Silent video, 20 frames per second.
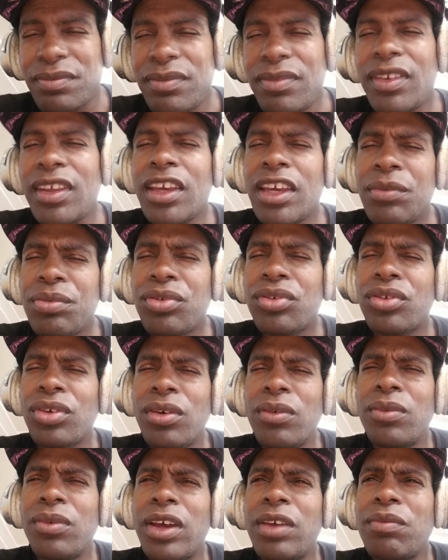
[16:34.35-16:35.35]
if
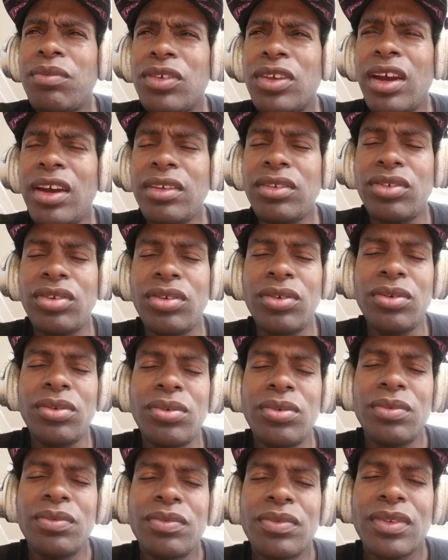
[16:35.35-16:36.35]
y'all
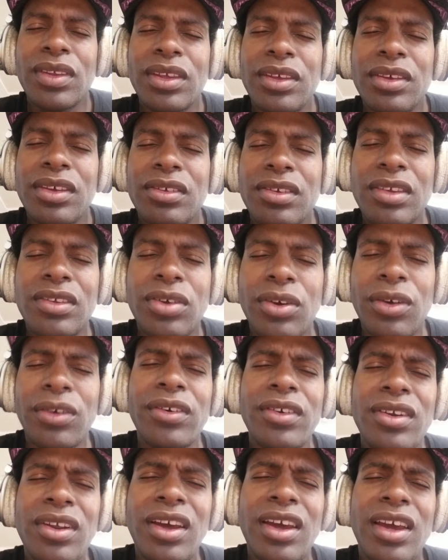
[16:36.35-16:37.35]
two, since
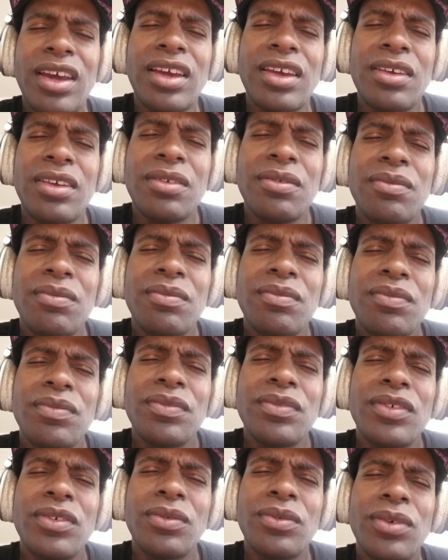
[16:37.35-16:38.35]
her and I
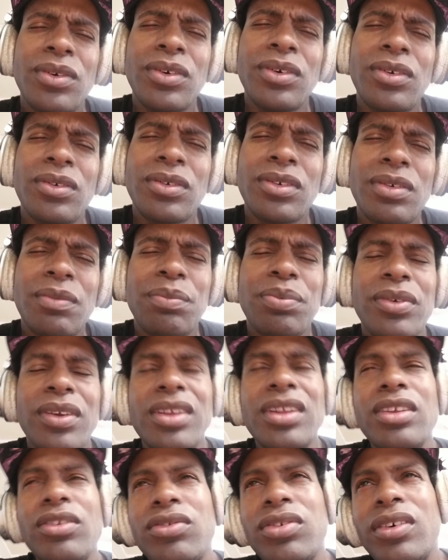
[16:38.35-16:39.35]
were
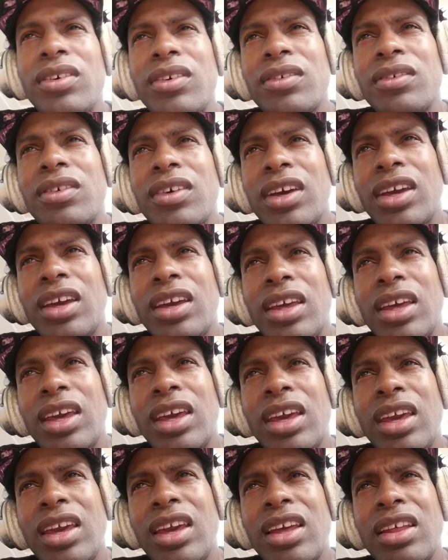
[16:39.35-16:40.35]
completely drunk,
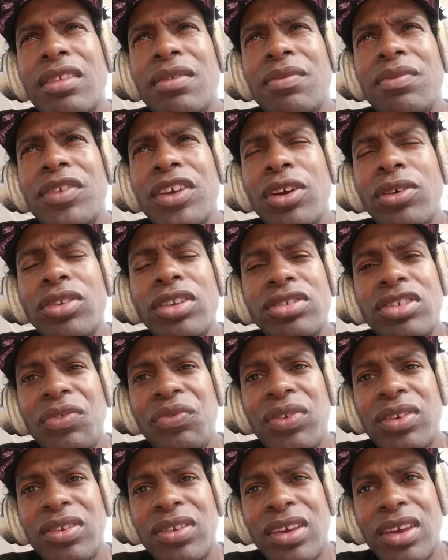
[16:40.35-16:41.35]
and the only
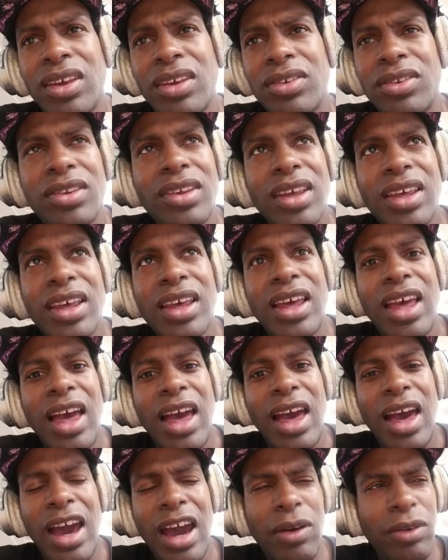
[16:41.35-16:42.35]
difference is
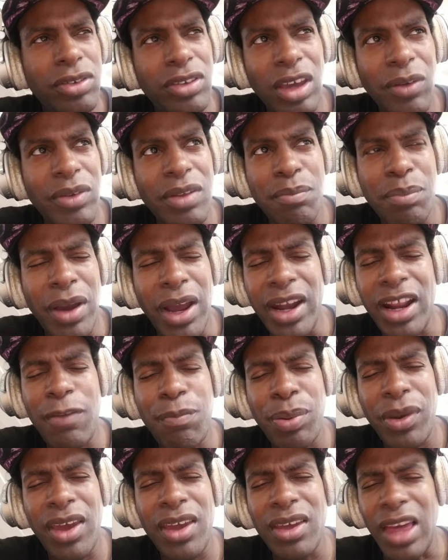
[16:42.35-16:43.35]
I was covered in body
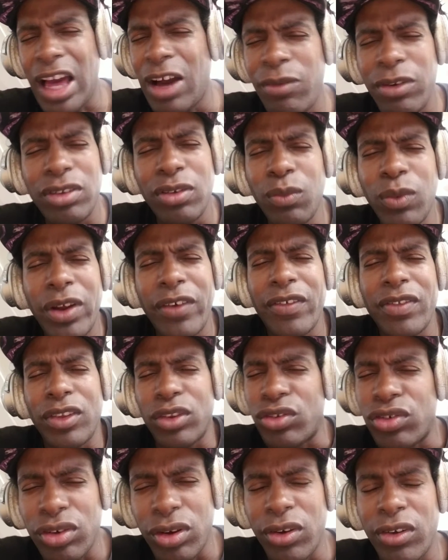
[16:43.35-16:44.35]
paint, I wasn't wearing the
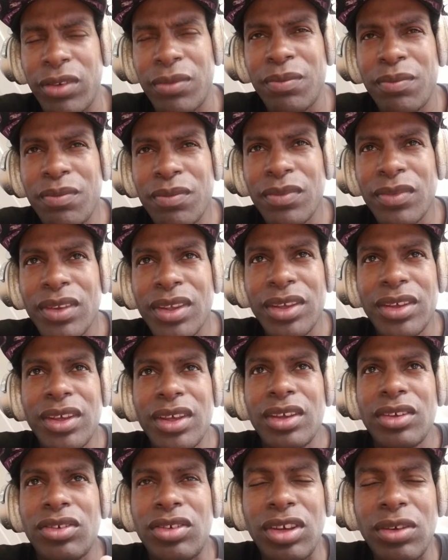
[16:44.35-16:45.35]
shirt,
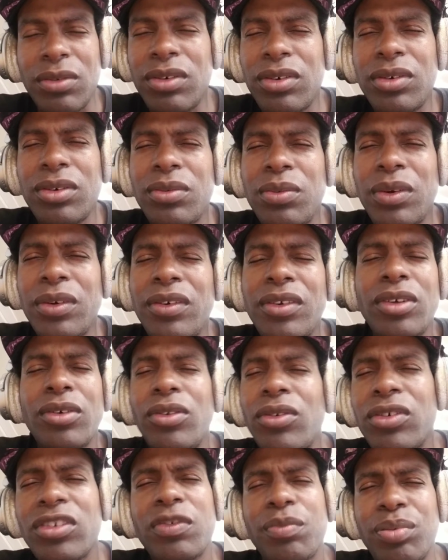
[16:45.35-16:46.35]
she was wearing an
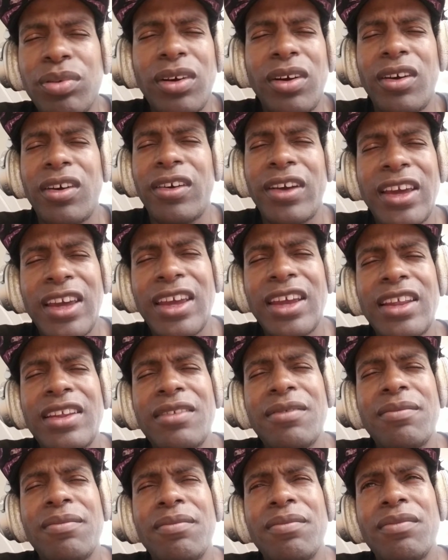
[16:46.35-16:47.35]
orange bra and